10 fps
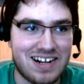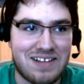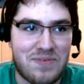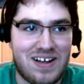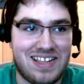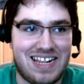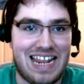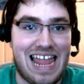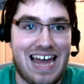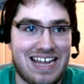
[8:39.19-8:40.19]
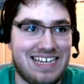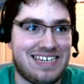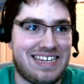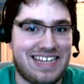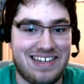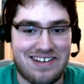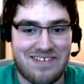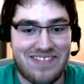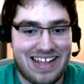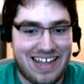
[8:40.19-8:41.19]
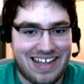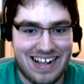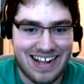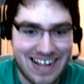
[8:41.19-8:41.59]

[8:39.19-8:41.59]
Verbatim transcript: is probably the laggiest thing you can play.